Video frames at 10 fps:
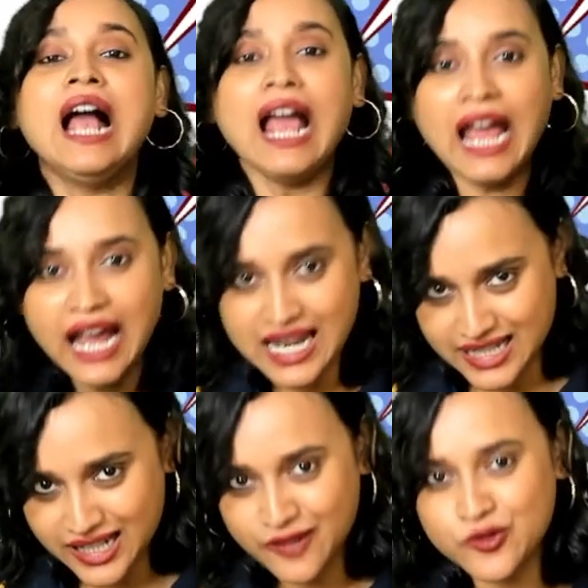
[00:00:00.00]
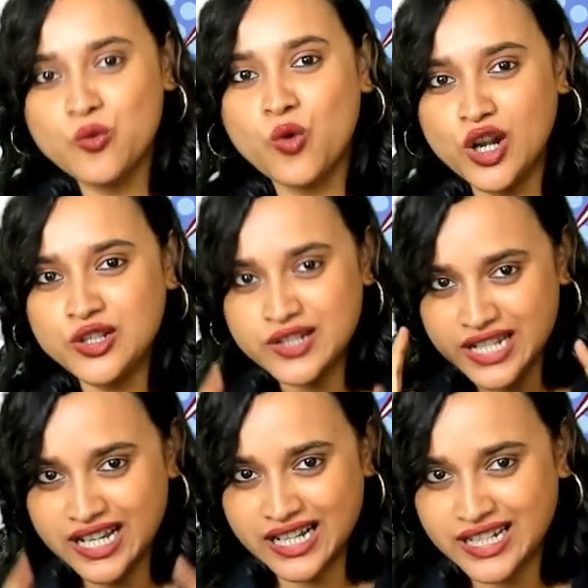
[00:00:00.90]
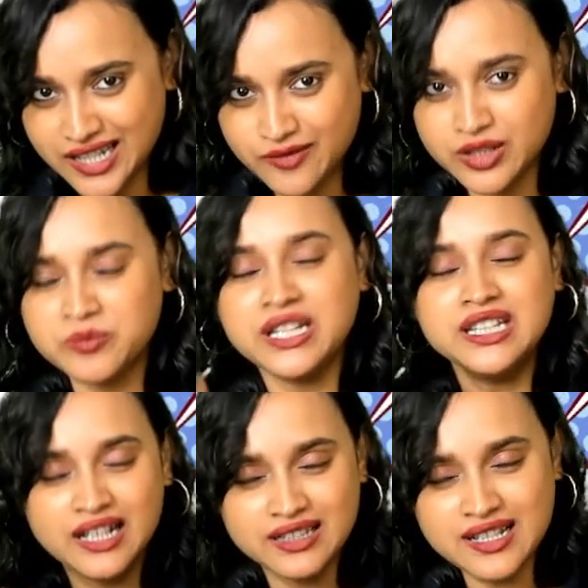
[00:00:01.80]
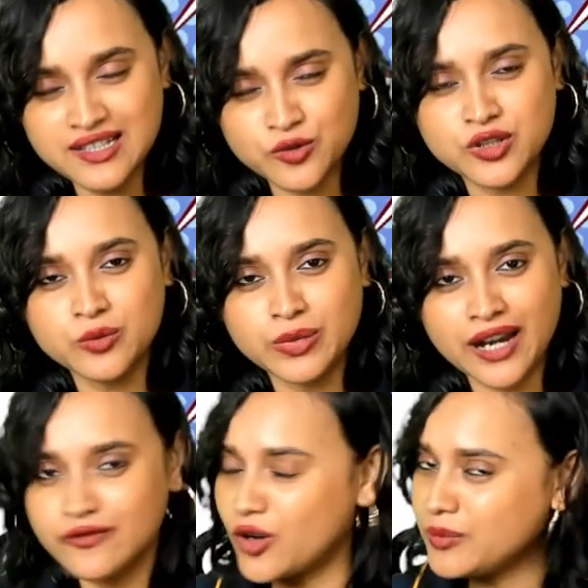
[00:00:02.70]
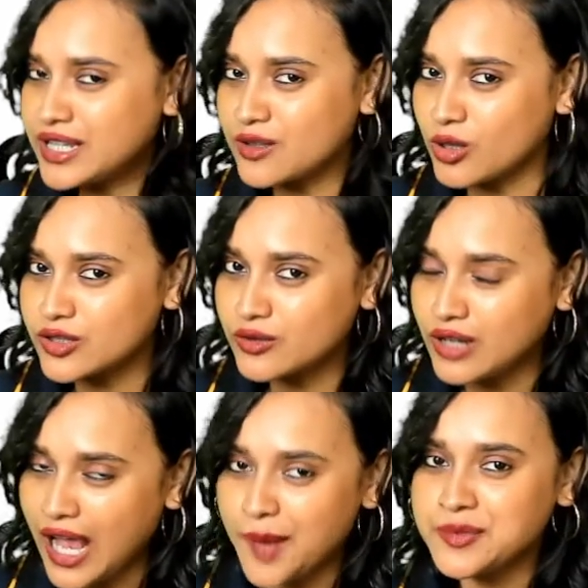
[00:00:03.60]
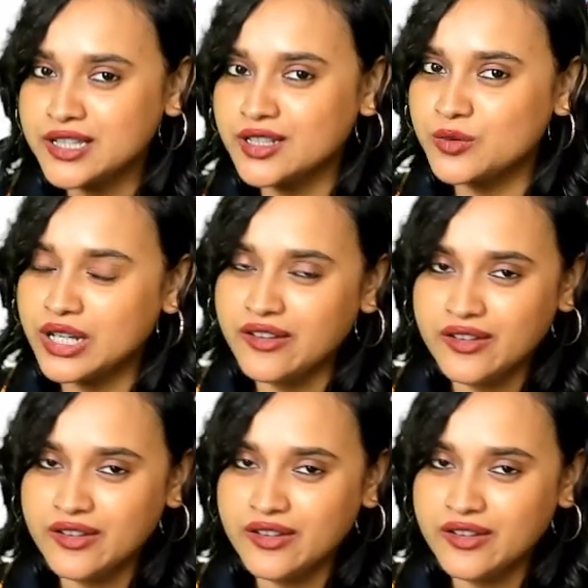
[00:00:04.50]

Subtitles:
And if you want to stay connected with me, this YouTube platform is also absolutely